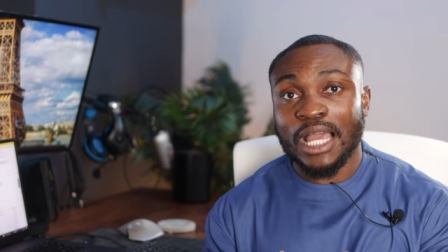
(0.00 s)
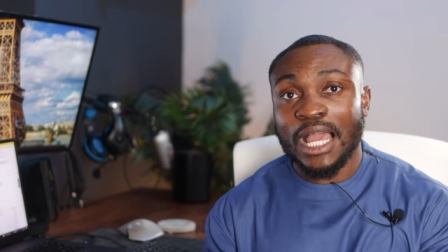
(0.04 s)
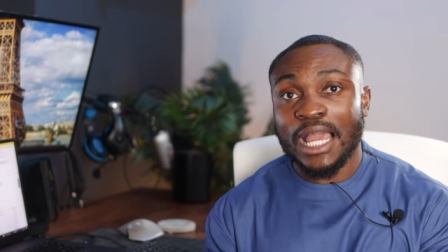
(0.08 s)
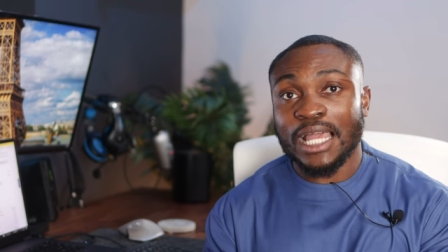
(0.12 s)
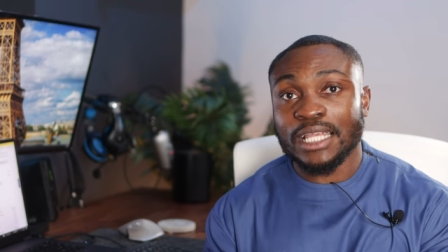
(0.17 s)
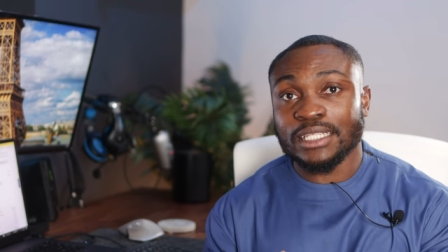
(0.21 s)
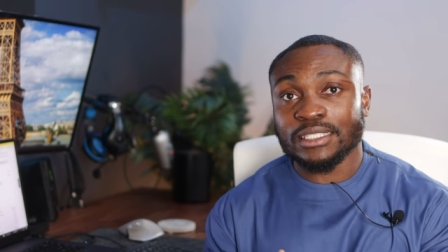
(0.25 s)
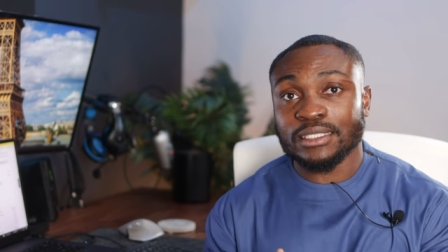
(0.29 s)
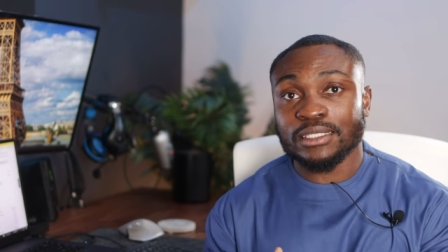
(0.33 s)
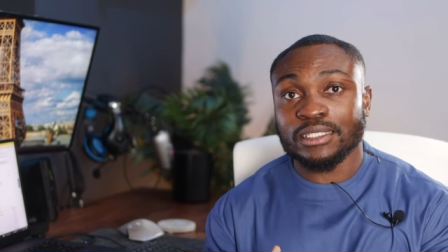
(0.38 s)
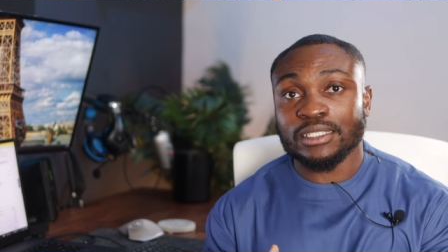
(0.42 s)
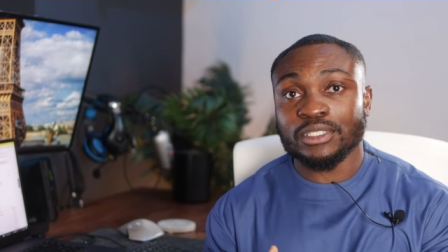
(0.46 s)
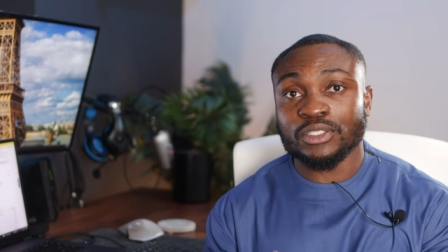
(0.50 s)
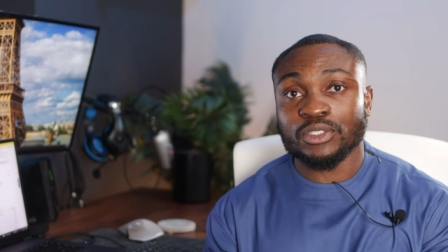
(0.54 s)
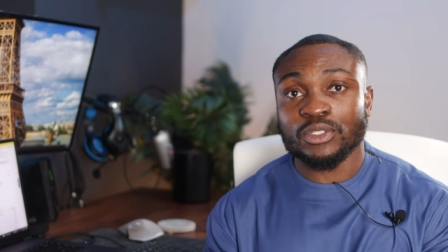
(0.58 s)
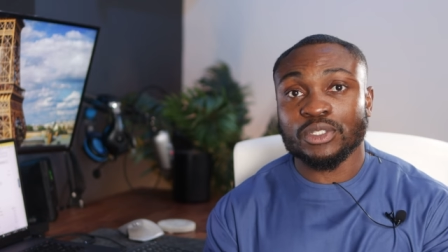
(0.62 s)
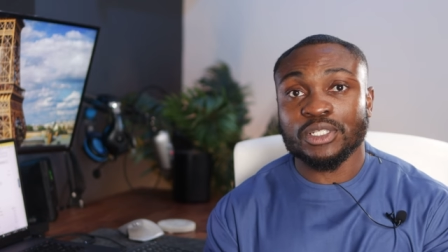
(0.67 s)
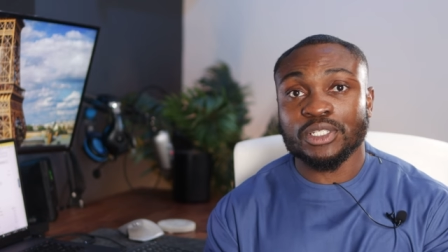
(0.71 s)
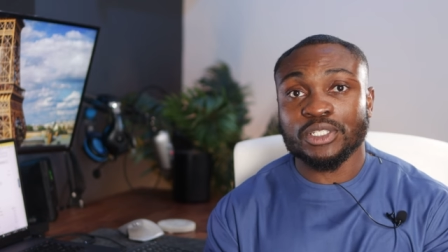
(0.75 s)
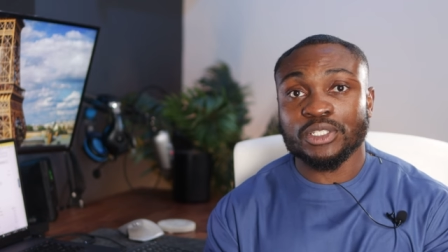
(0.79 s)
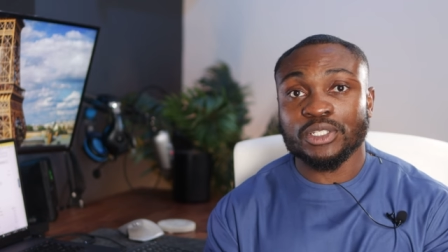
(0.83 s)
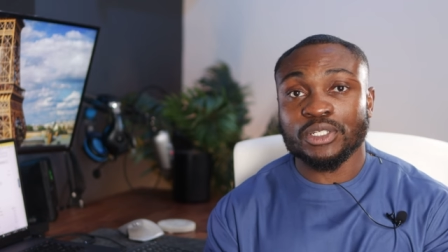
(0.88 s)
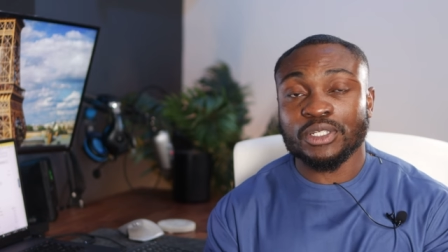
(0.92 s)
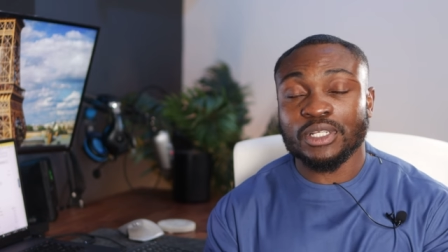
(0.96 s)
has the
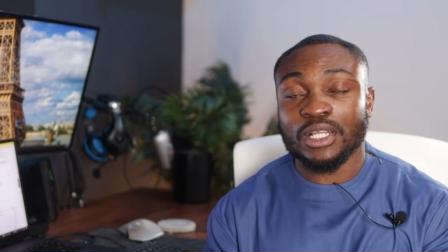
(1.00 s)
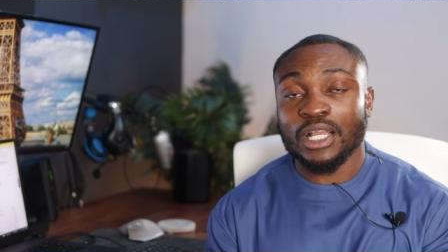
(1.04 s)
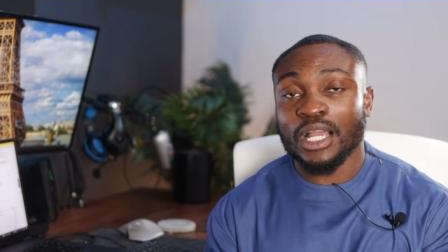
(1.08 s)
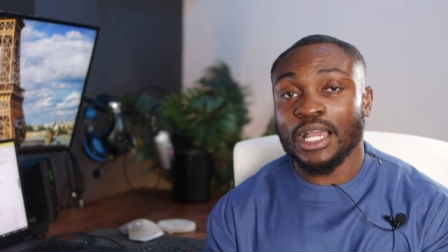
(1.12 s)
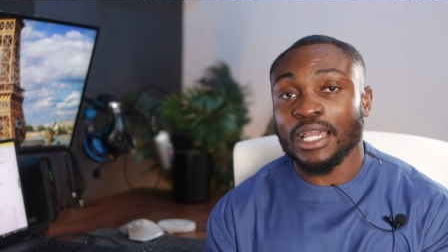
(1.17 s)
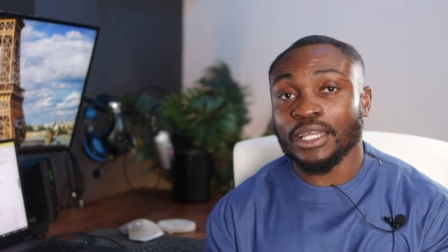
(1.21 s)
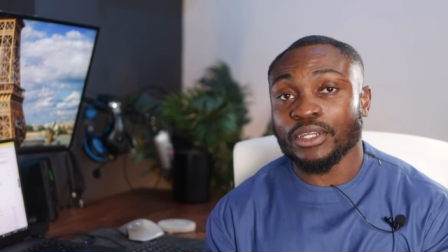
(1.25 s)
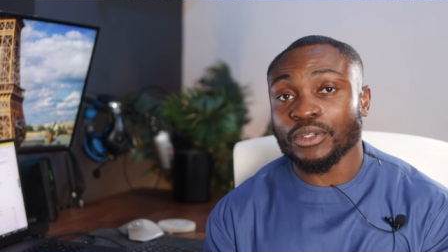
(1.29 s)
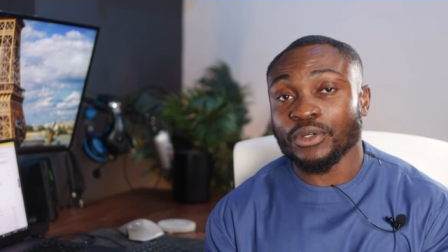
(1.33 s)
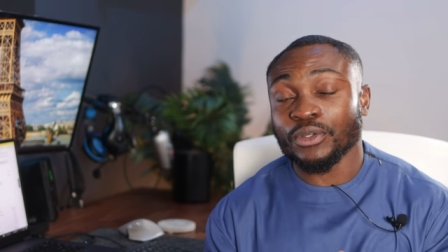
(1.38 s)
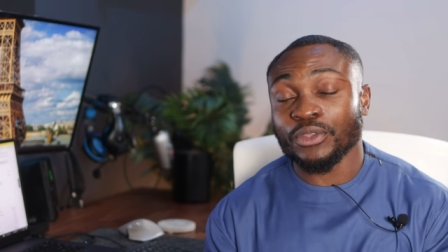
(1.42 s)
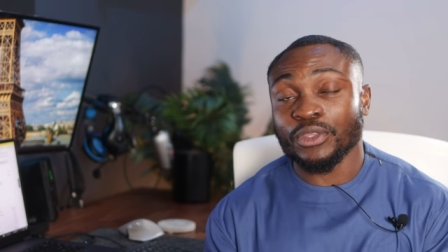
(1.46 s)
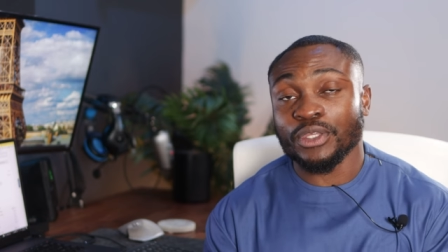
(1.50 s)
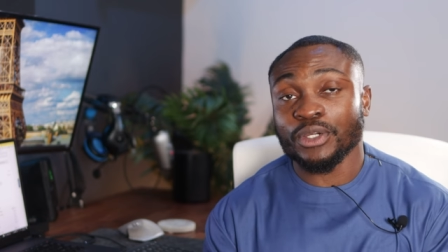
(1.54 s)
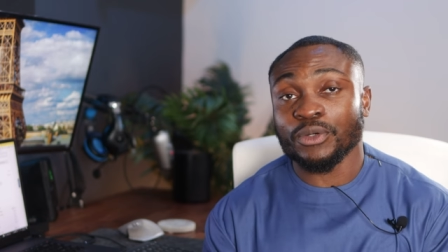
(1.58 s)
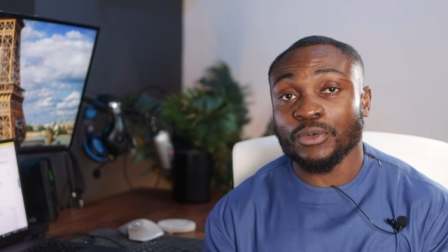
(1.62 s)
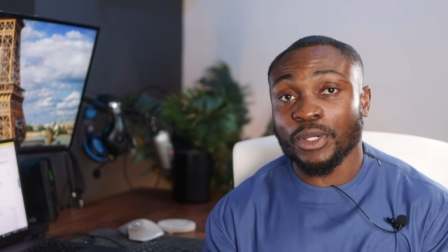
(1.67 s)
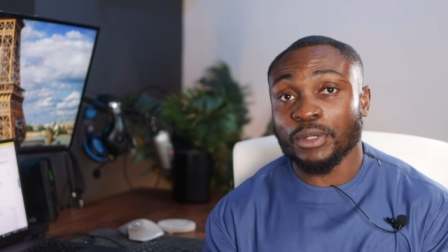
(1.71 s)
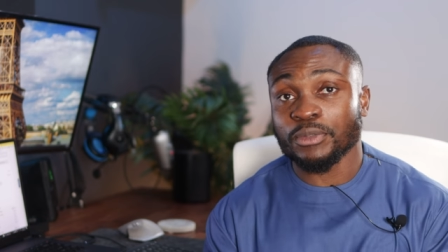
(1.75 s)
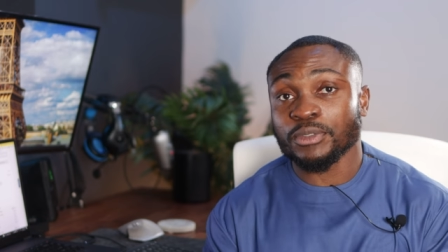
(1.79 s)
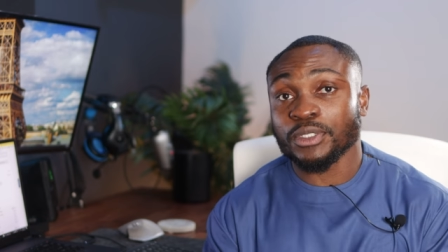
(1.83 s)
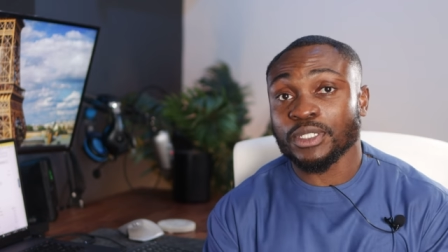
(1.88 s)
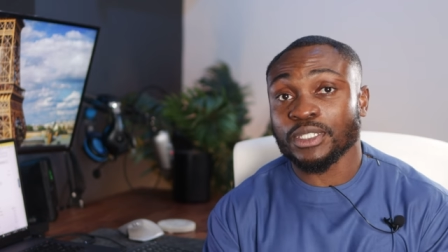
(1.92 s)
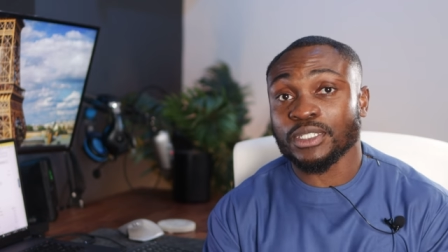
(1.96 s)
installation guide on their
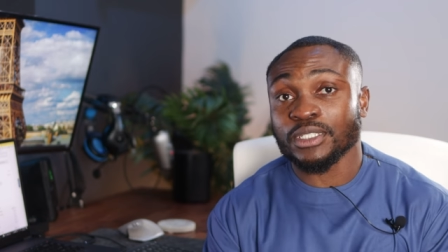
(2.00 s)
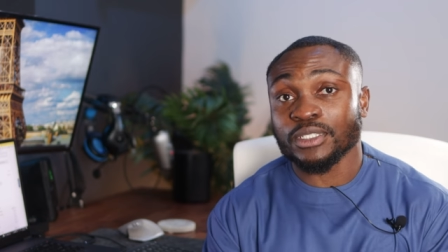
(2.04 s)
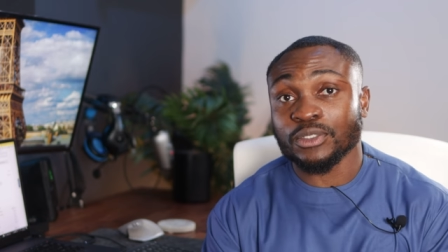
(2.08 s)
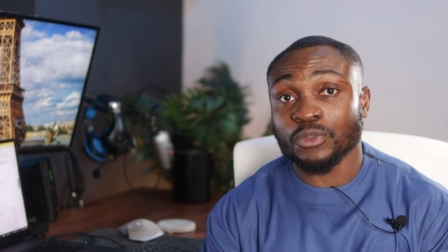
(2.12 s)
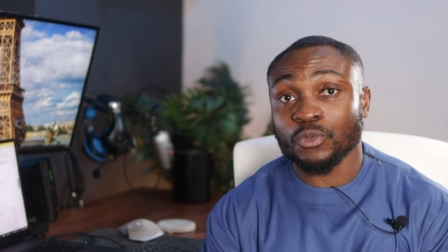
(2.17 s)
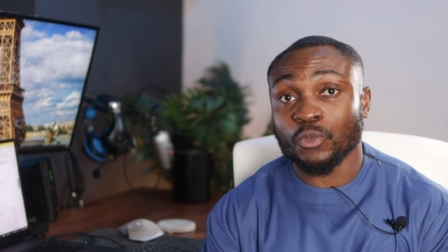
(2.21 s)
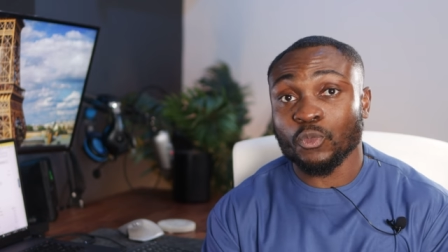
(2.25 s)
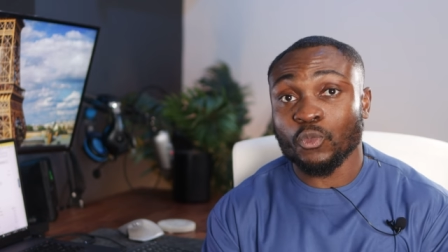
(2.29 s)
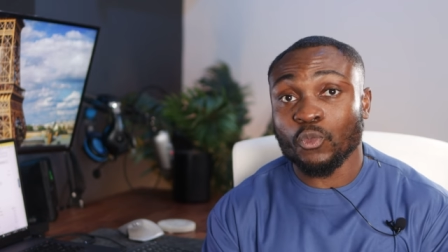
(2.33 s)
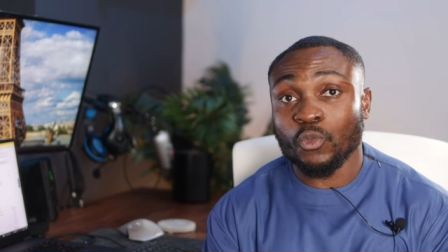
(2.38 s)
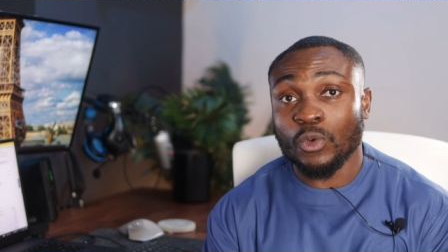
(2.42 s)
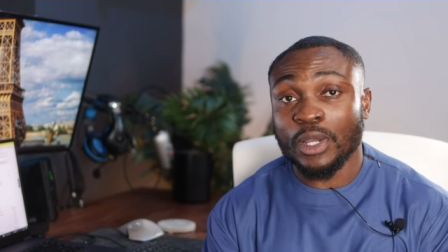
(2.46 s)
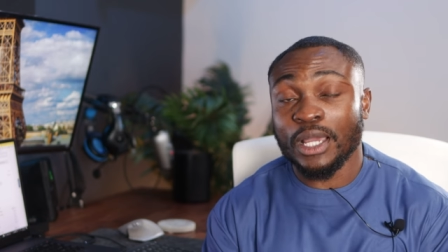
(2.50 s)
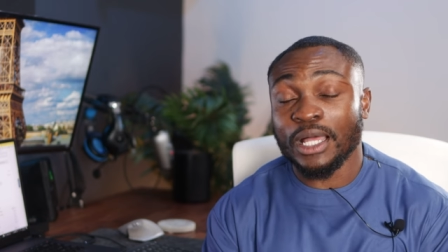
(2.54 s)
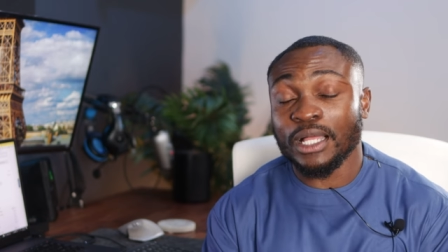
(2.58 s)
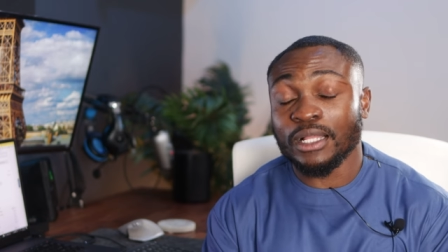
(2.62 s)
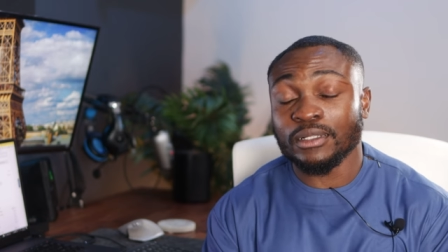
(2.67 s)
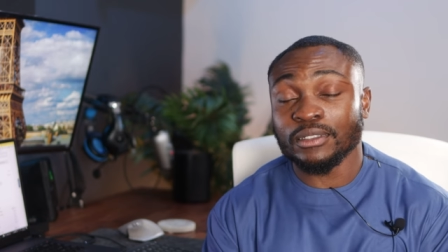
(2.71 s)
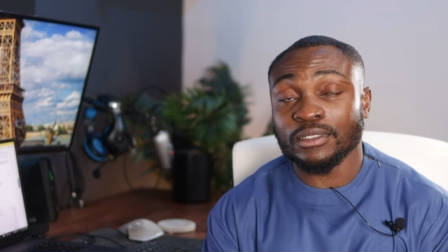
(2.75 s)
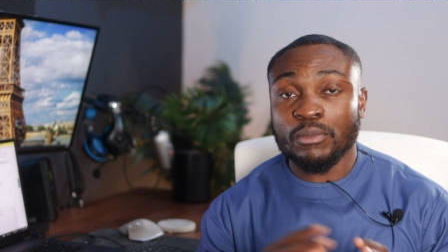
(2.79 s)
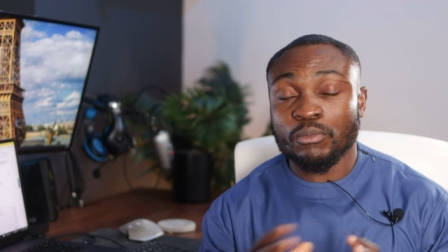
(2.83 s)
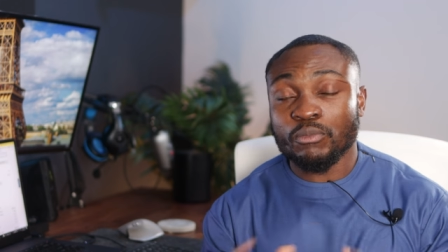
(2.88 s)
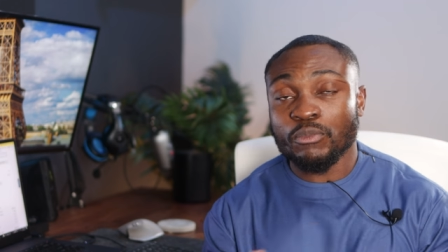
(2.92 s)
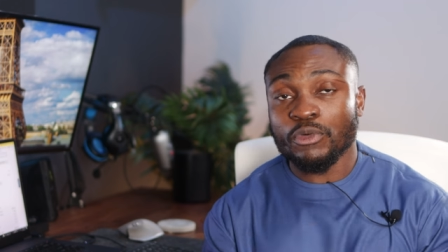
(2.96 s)
website as well.